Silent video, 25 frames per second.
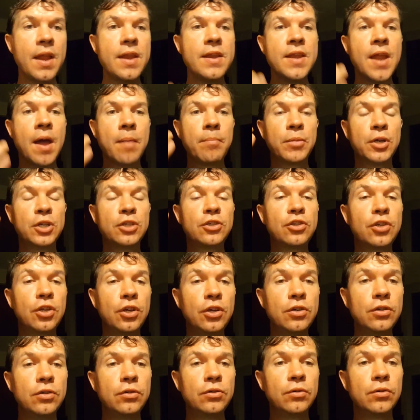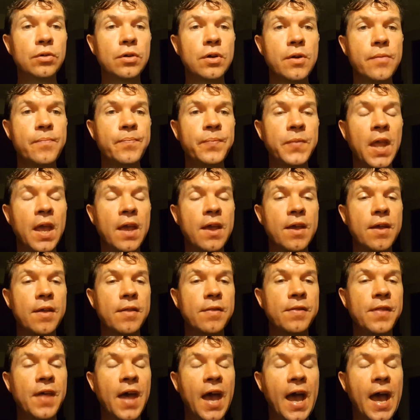number two,
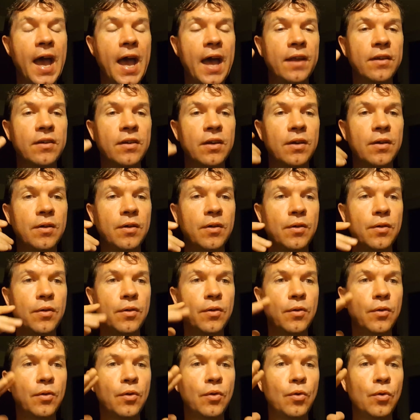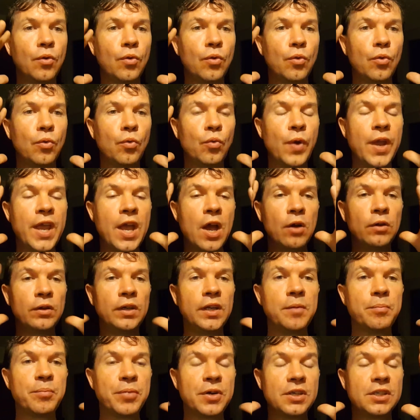that we
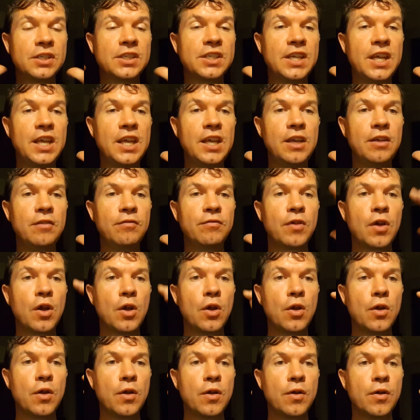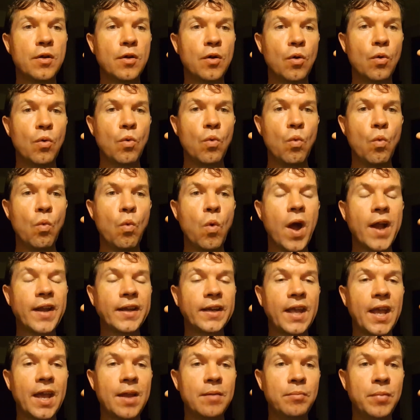only perceive
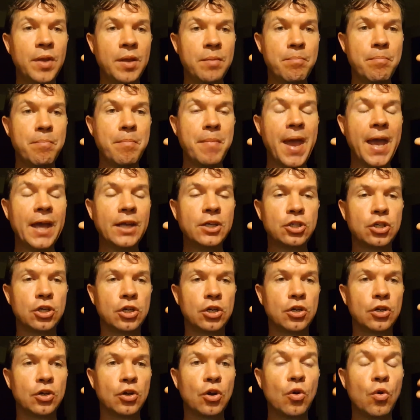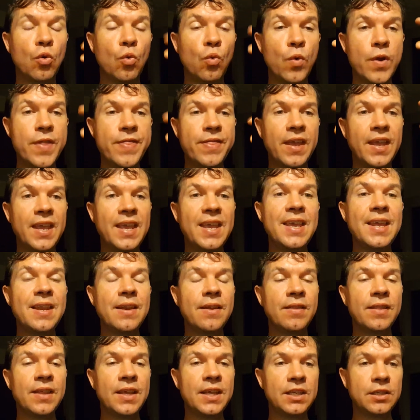what can be measured
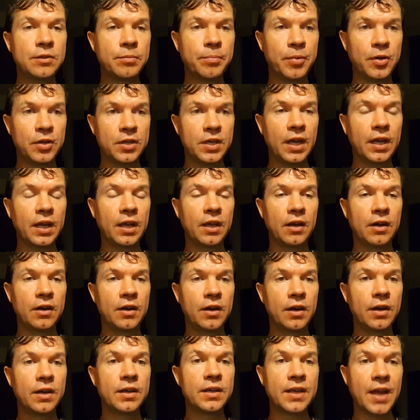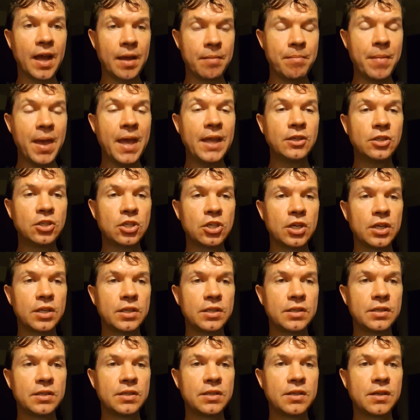within these particular
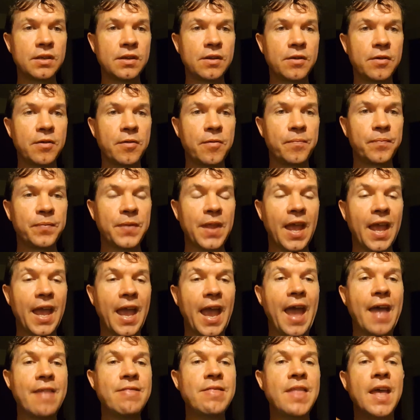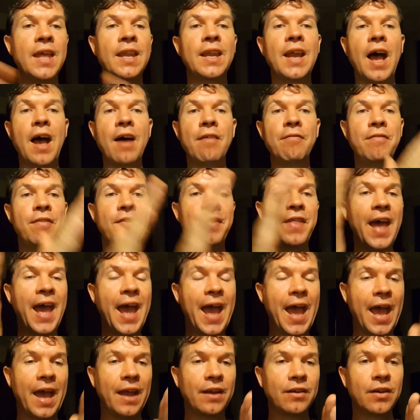dimensions. And then of
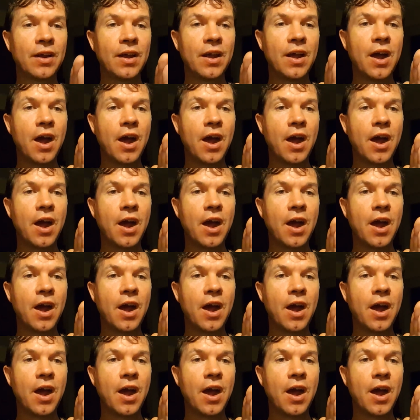that,